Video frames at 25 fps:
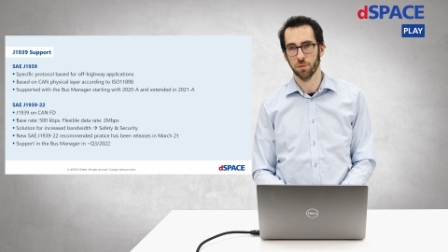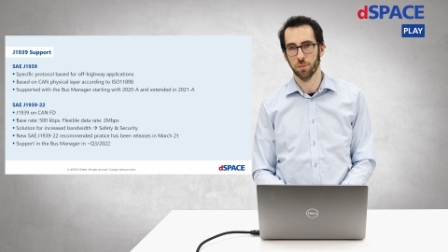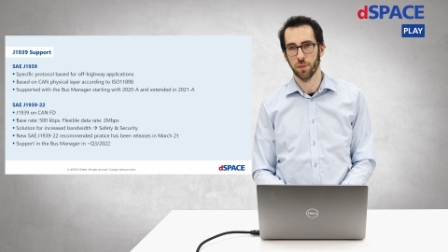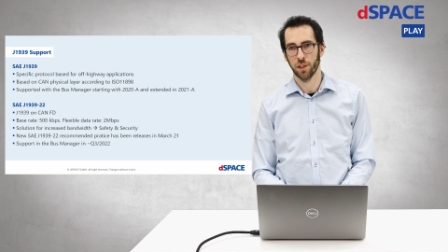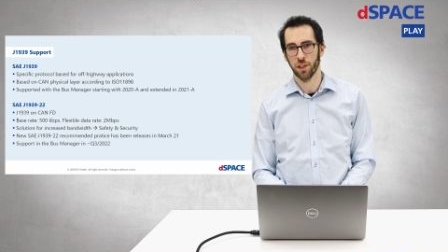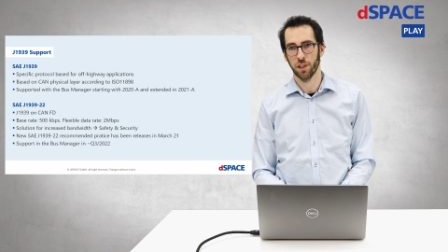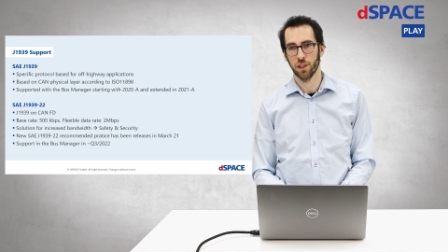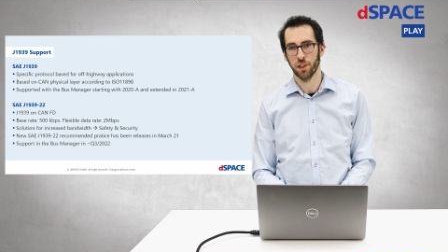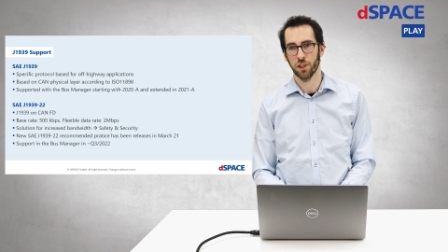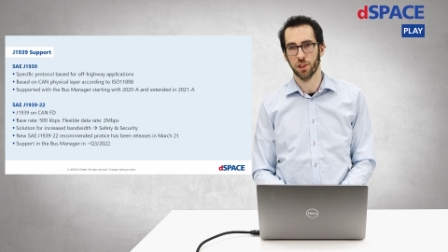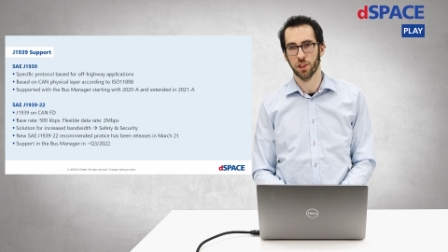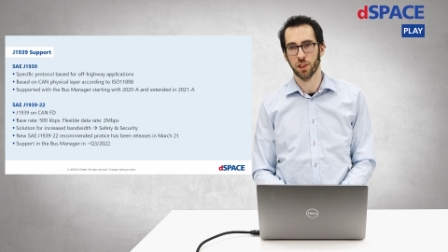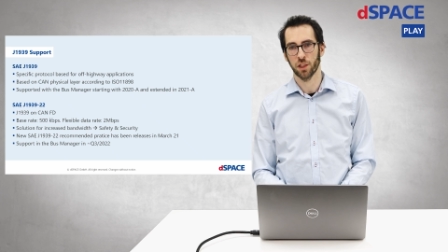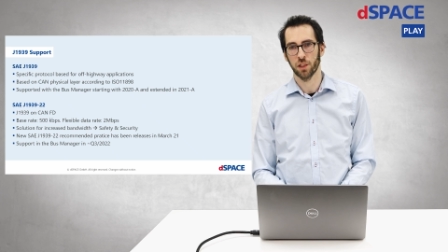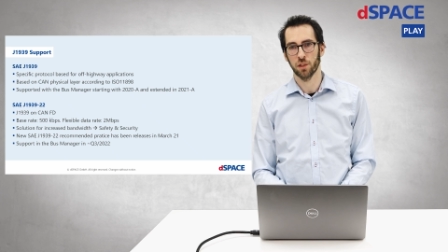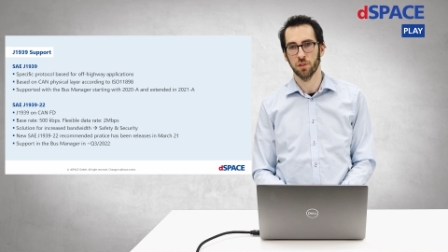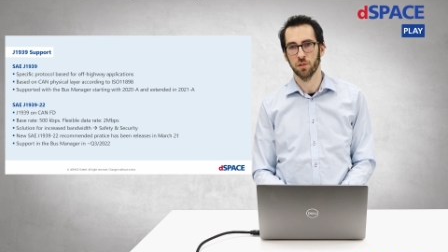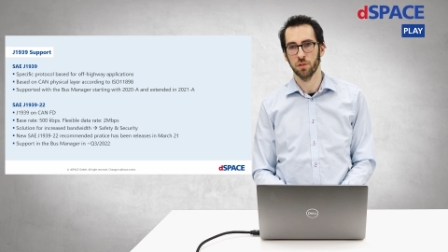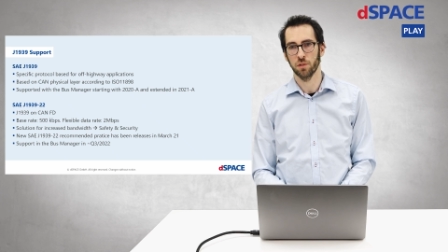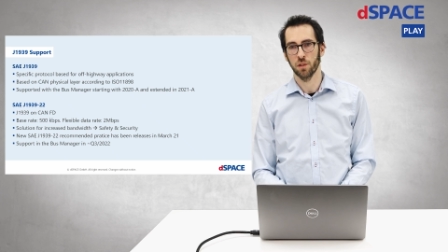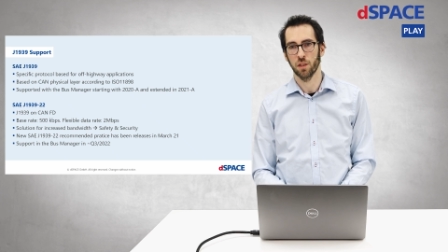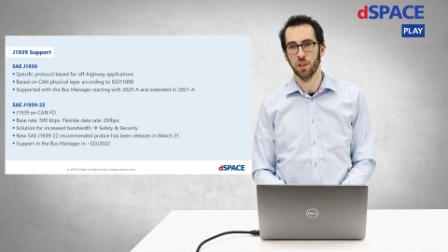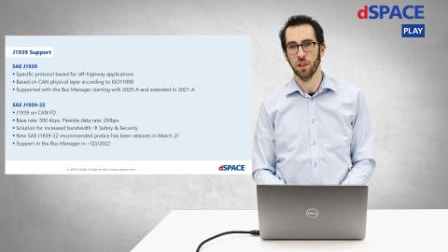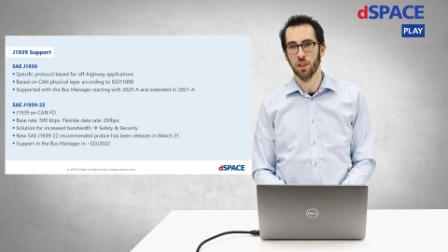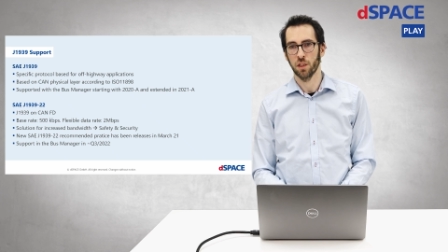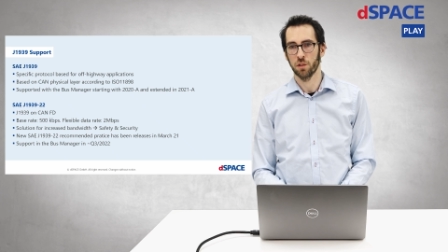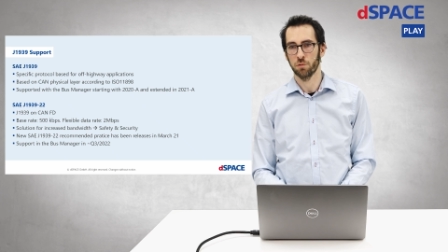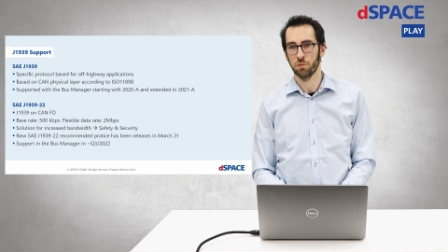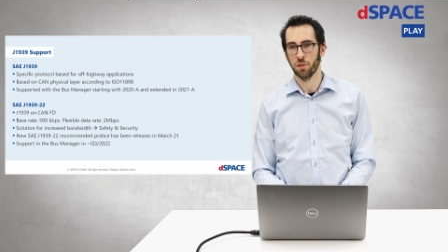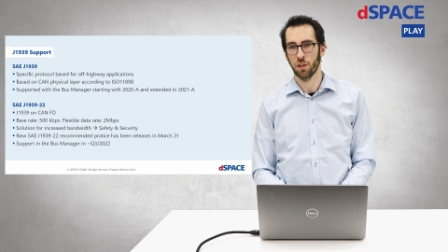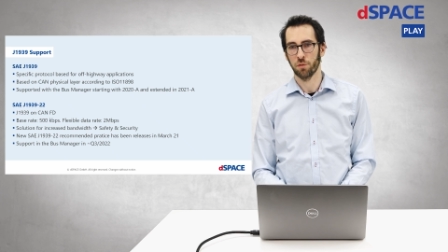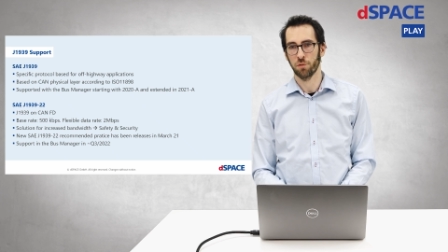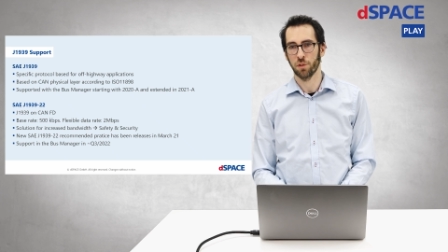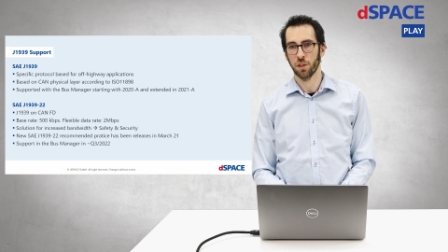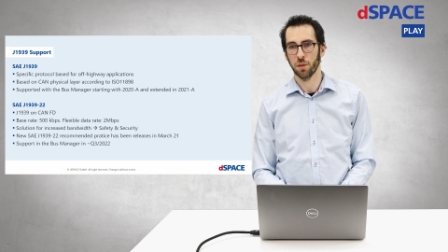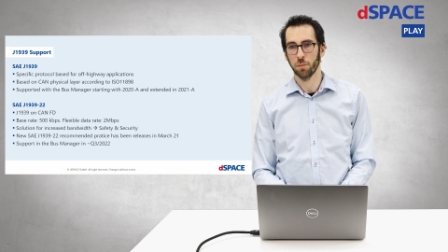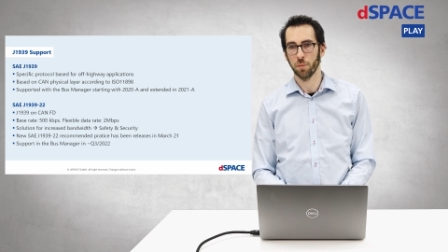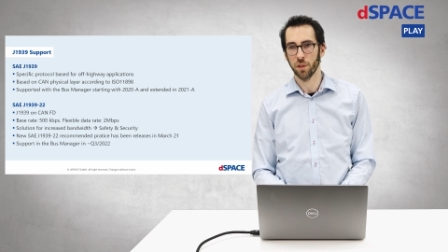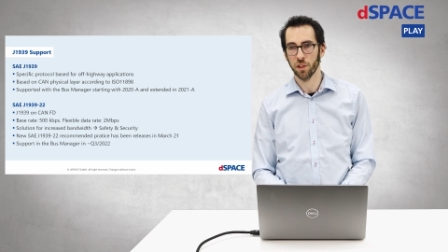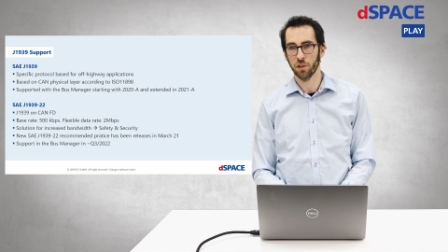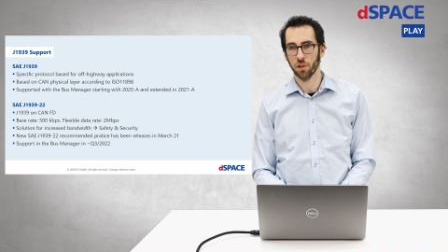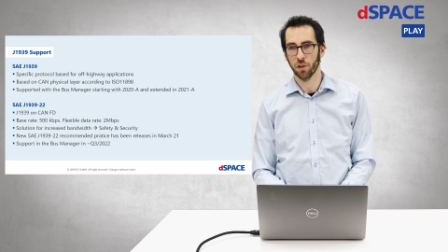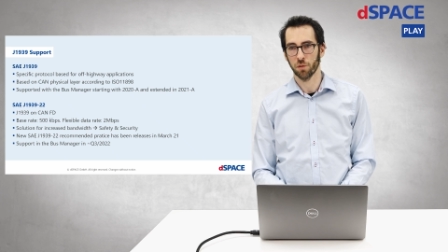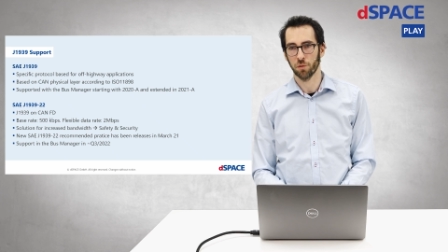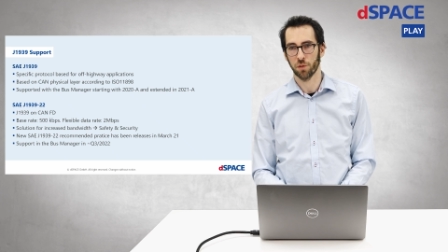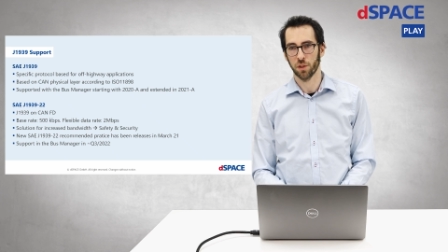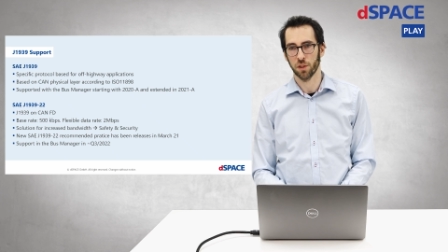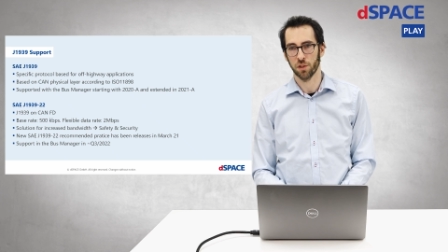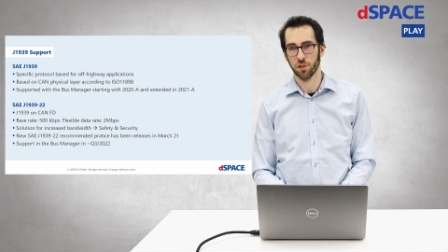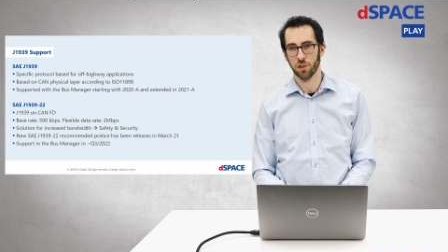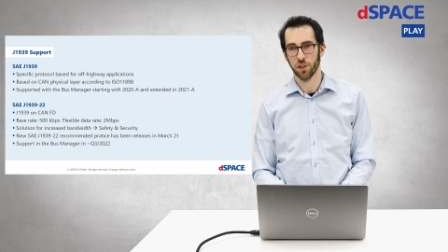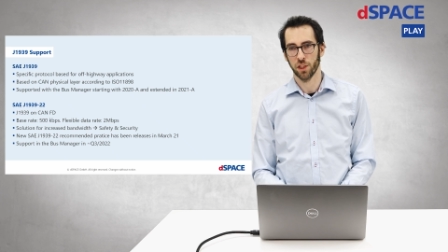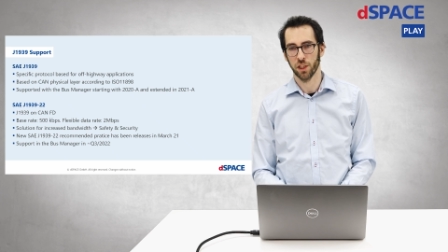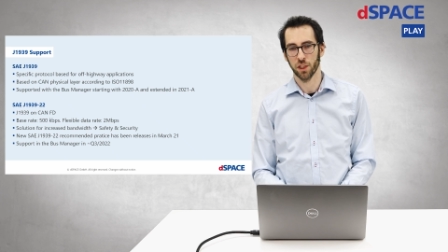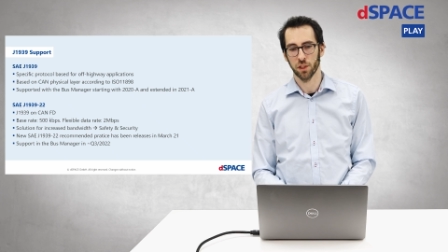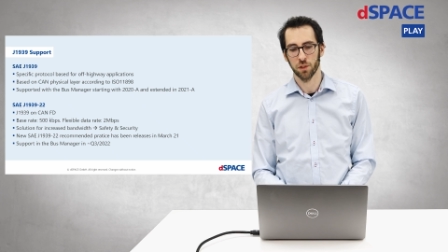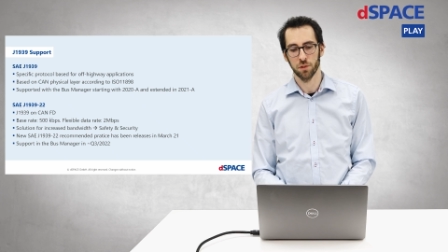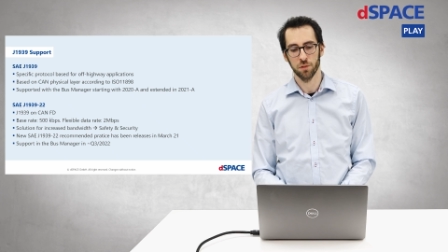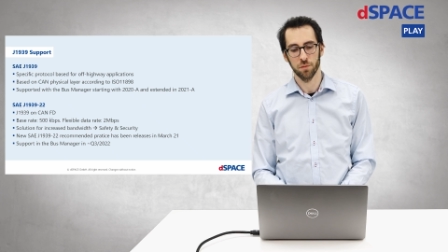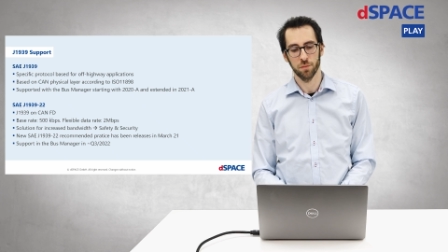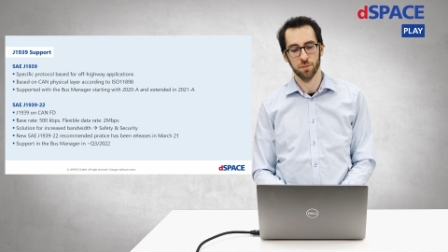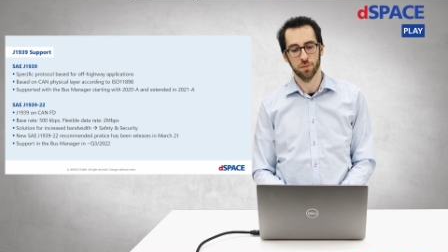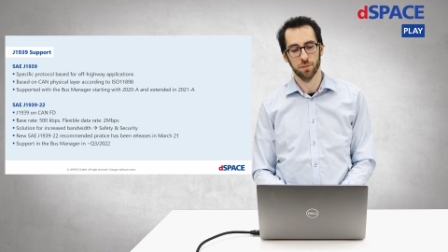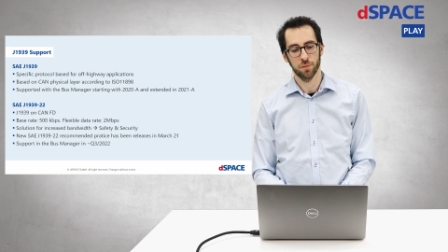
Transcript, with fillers: manager roughly mid of this year